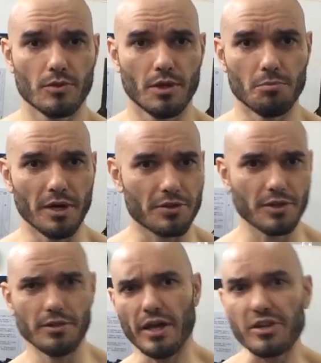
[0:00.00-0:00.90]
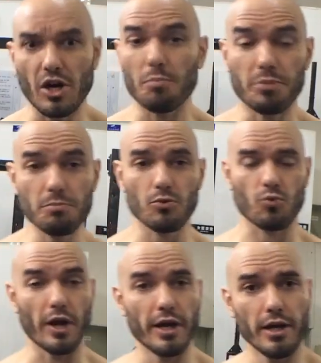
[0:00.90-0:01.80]
And back then, that got people
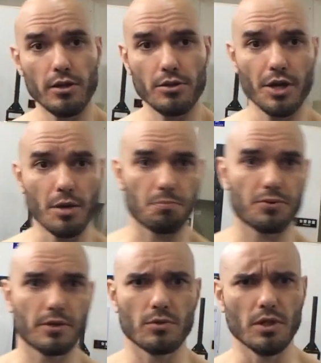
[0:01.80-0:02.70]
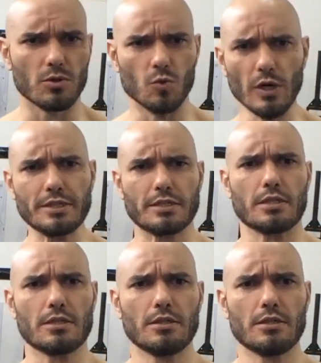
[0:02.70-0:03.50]
riled up. They were like, what?